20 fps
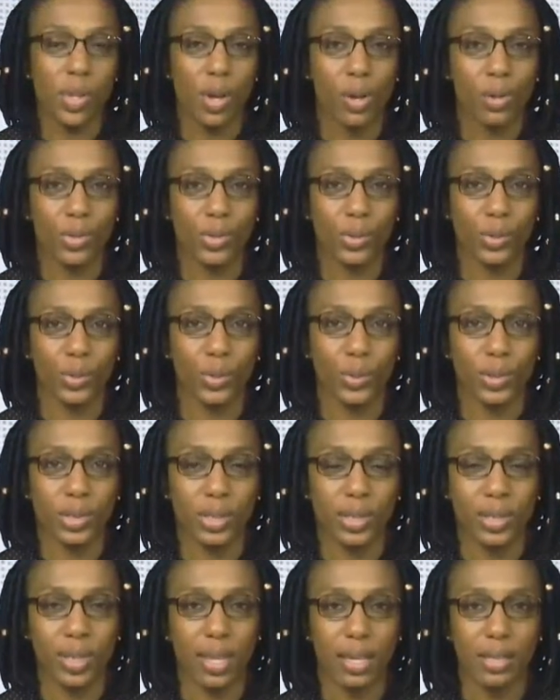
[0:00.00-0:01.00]
also
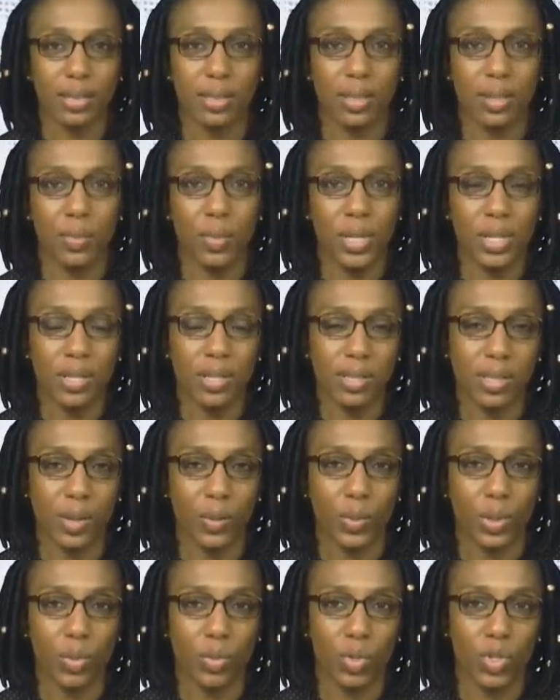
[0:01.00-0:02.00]
noted that the Minister
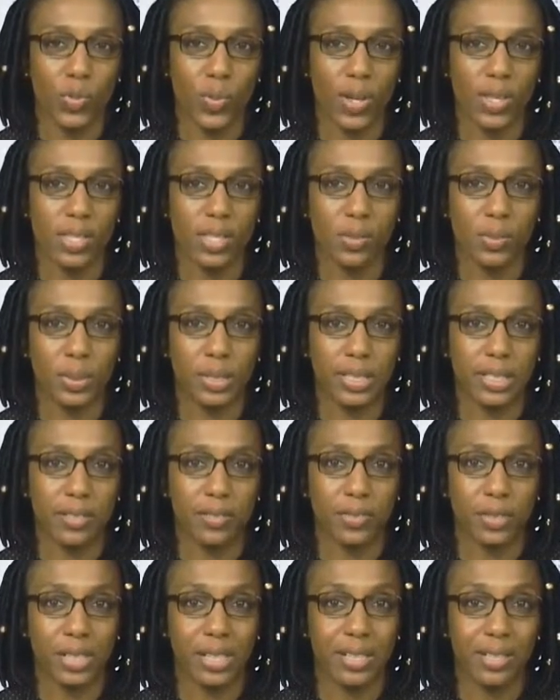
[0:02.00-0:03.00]
with responsibility
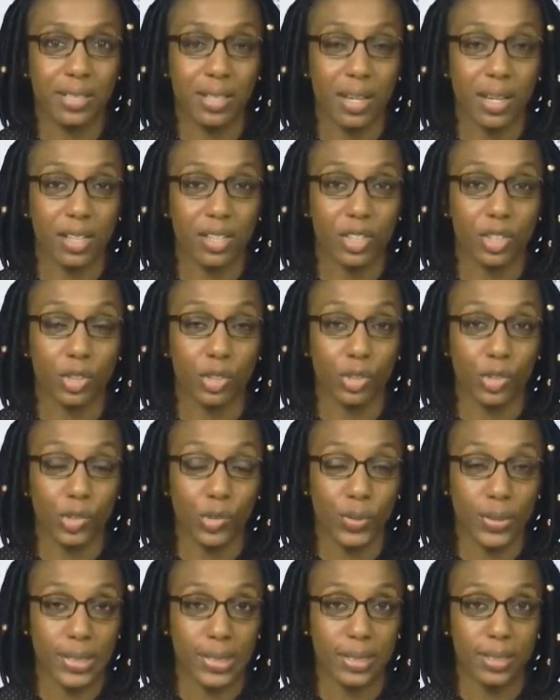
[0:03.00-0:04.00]
for international
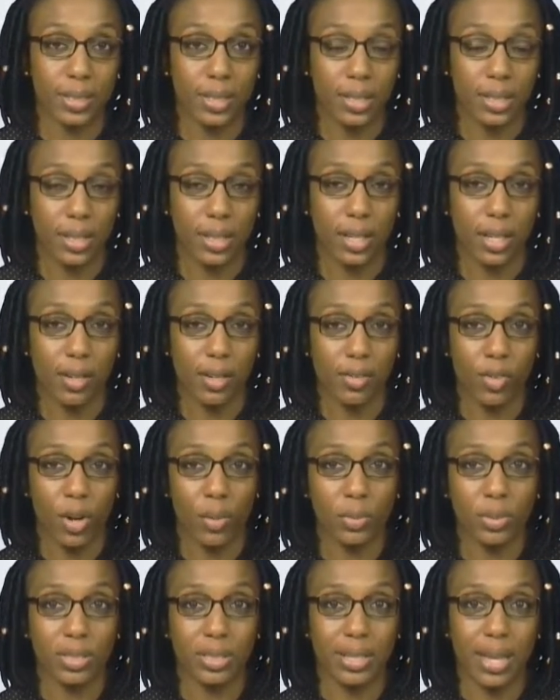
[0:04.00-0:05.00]
trade
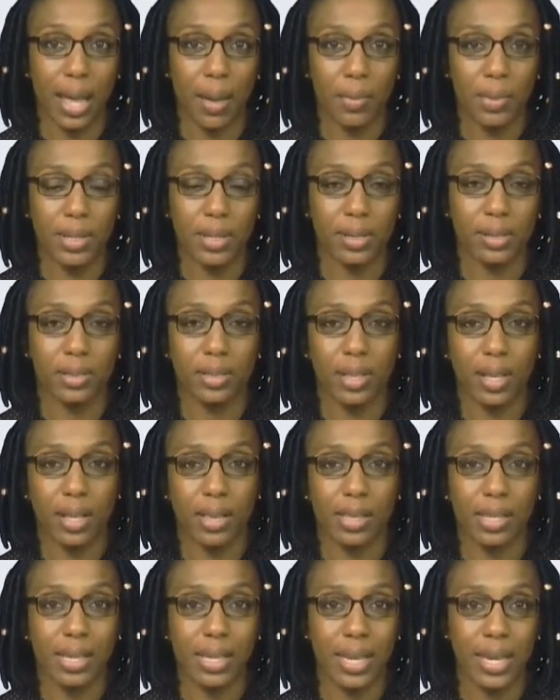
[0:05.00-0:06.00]
informed the Cabinet
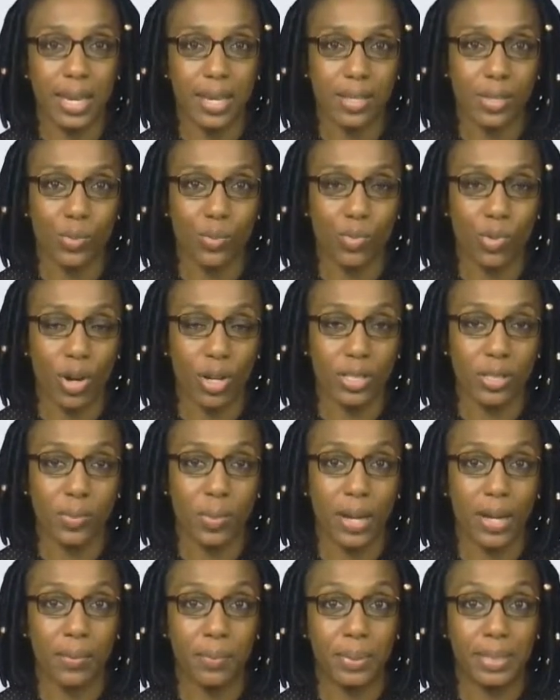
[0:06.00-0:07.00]
that the case brought
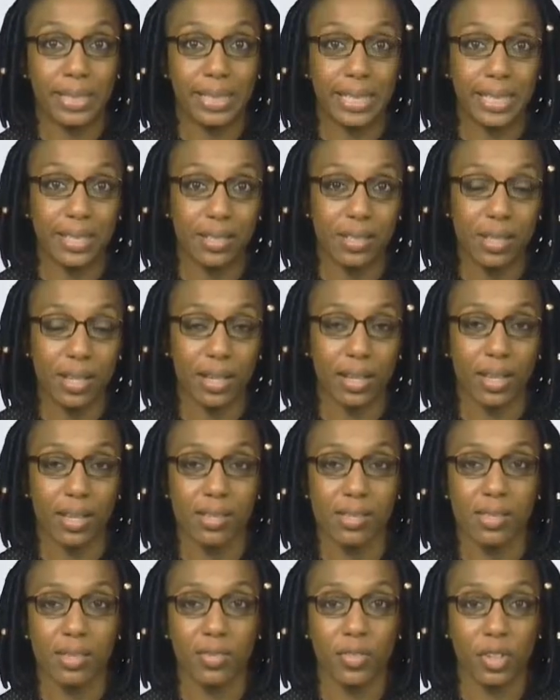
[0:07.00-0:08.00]
by Belize
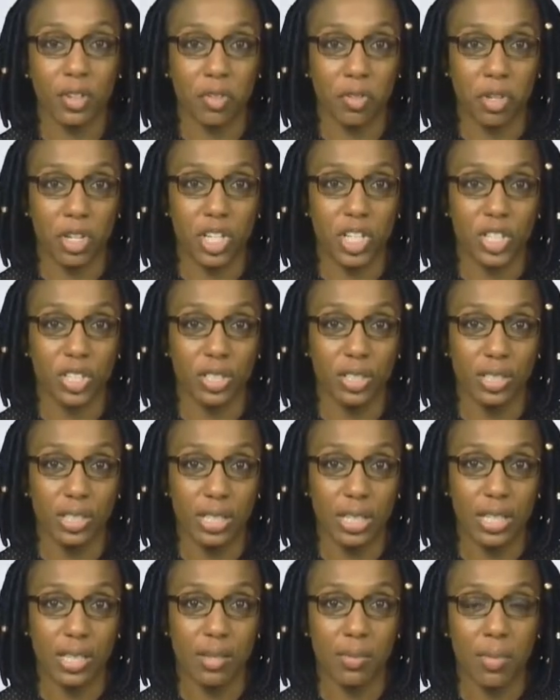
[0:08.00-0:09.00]
against the Federation
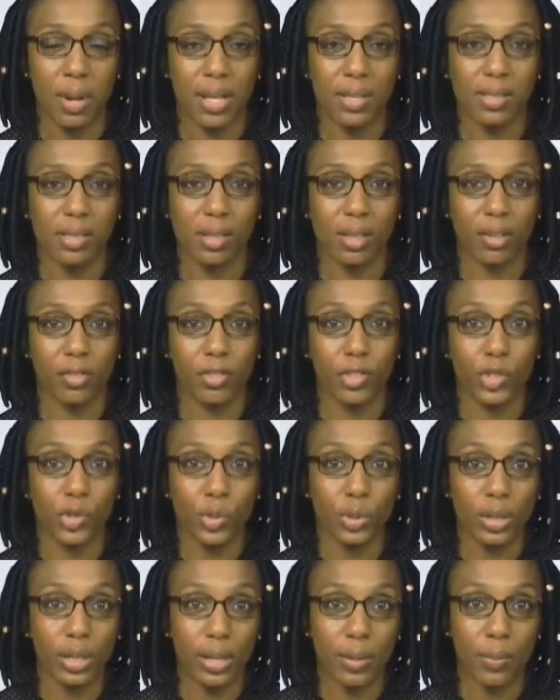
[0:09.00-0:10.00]
in the matter of
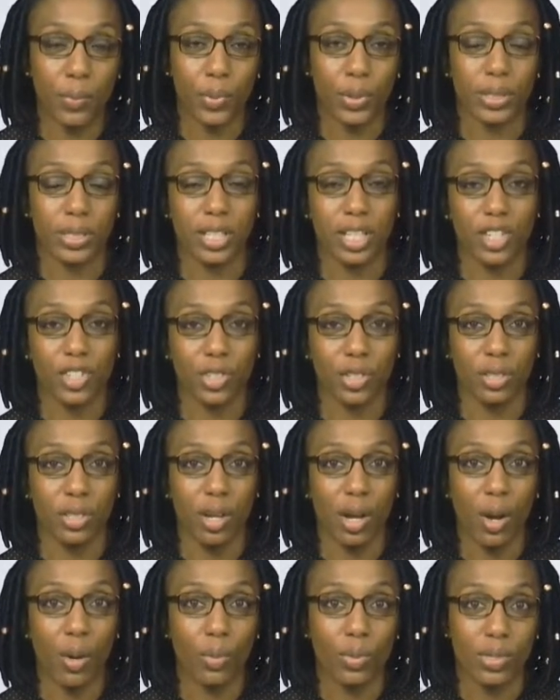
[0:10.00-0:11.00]
sugar importation
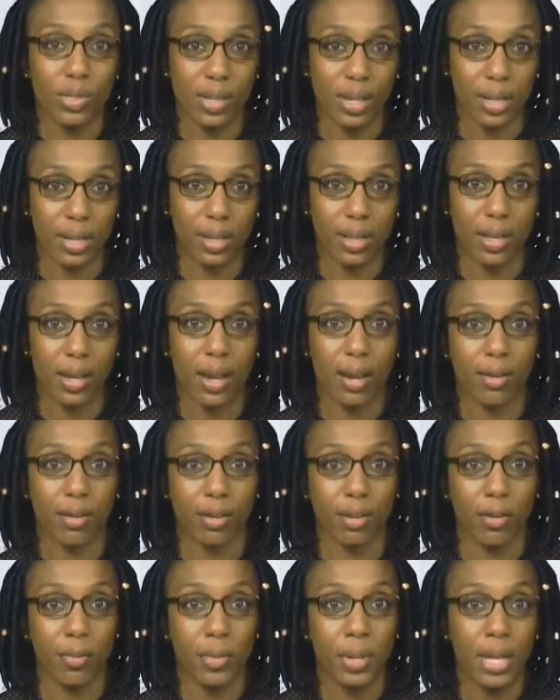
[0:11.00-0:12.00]
outside the
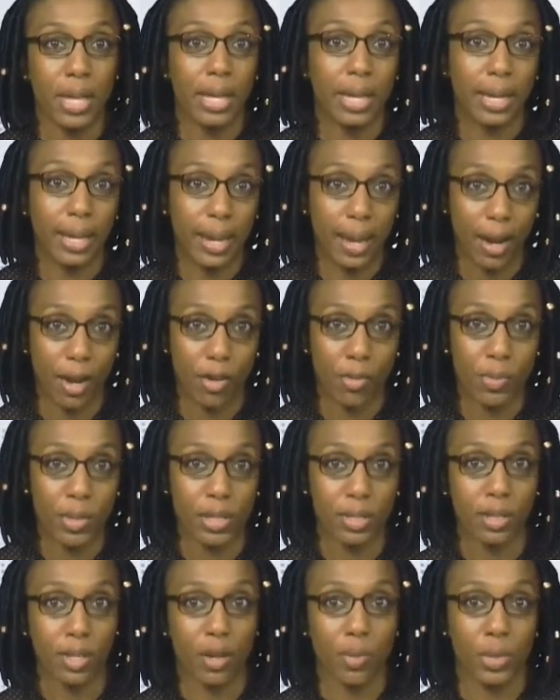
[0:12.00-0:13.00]
CARICOM
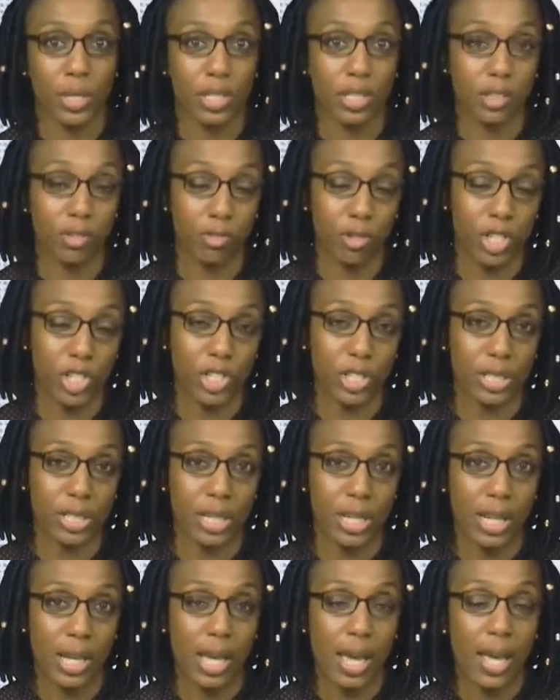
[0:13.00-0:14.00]
Caribbean Community Region
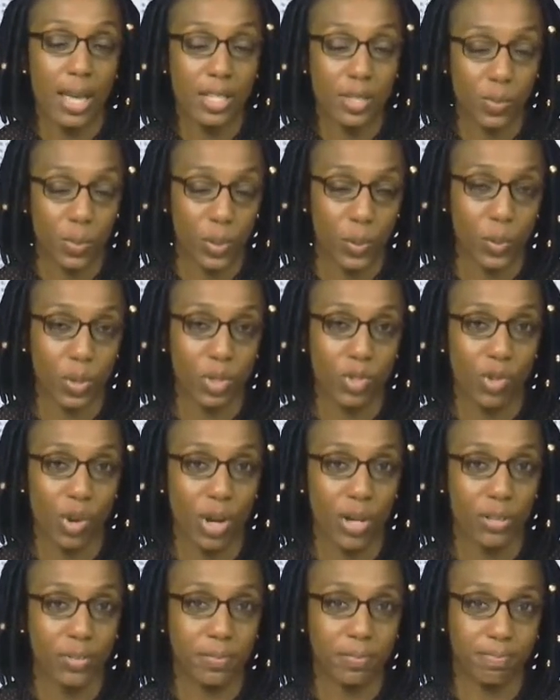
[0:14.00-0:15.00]
has been
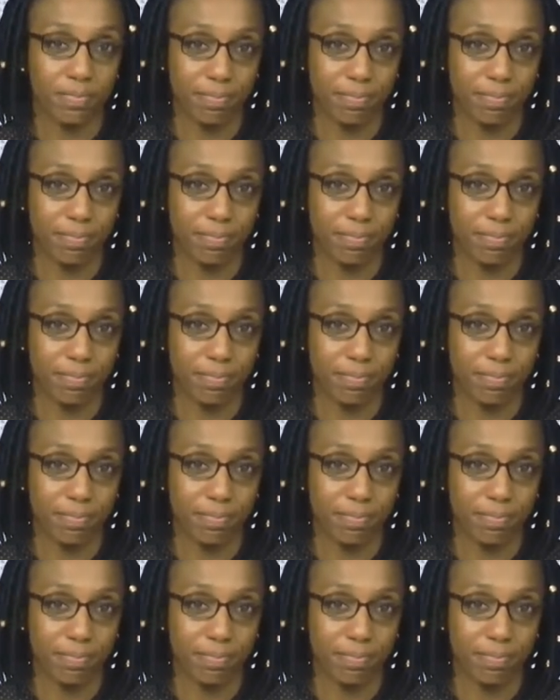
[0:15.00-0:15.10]
withdrawn.